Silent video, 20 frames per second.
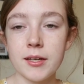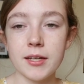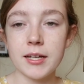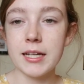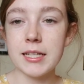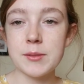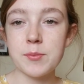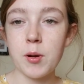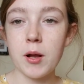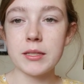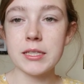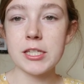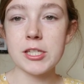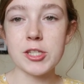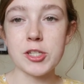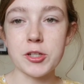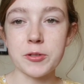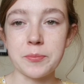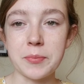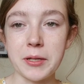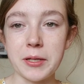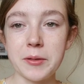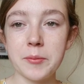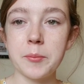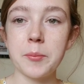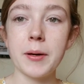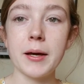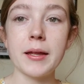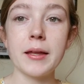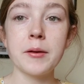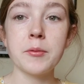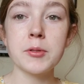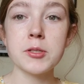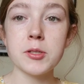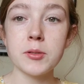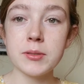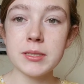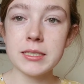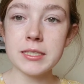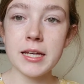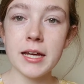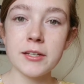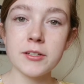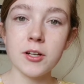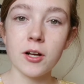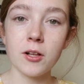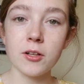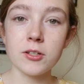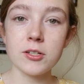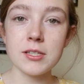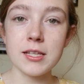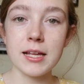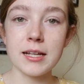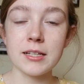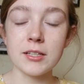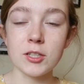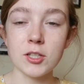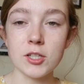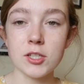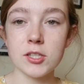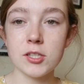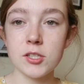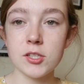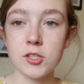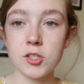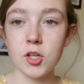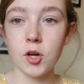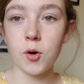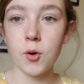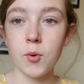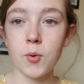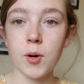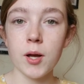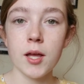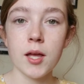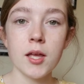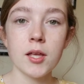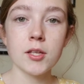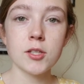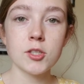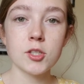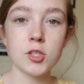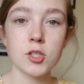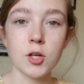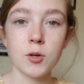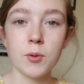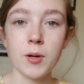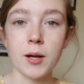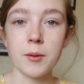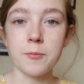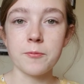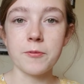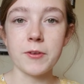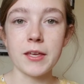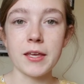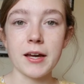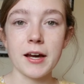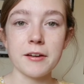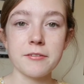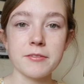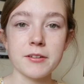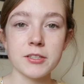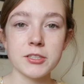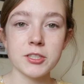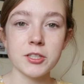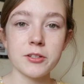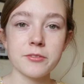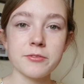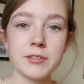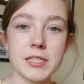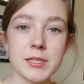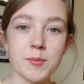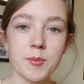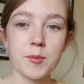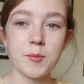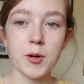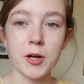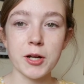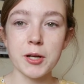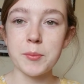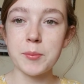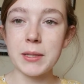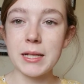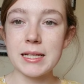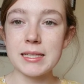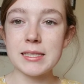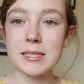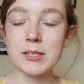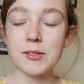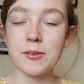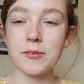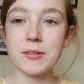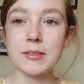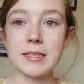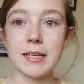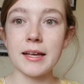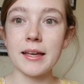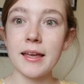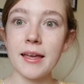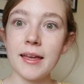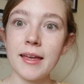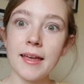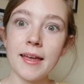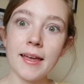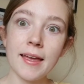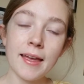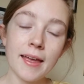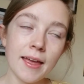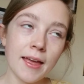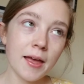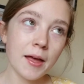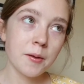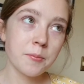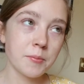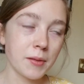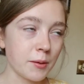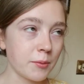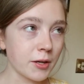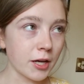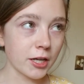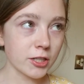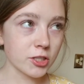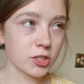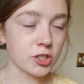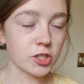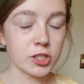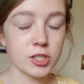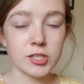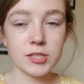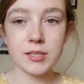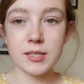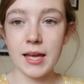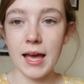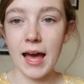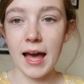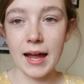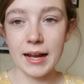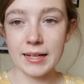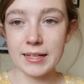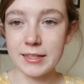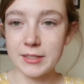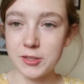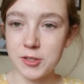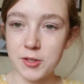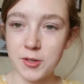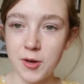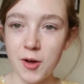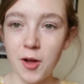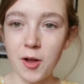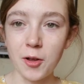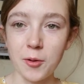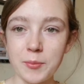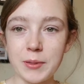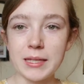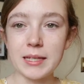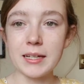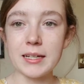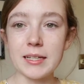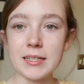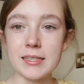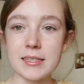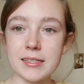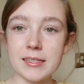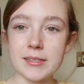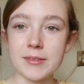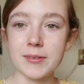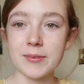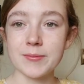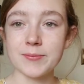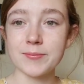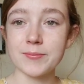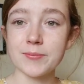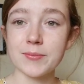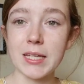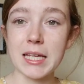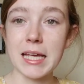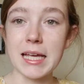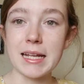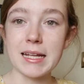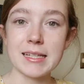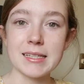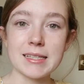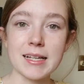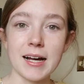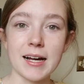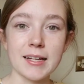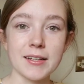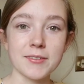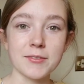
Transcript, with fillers: It's probably stupid, but it was only $10 and it looks so so comfy. I found it on Facebook Marketplace, and so I was like, maybe I should just add it into the haul because it is kind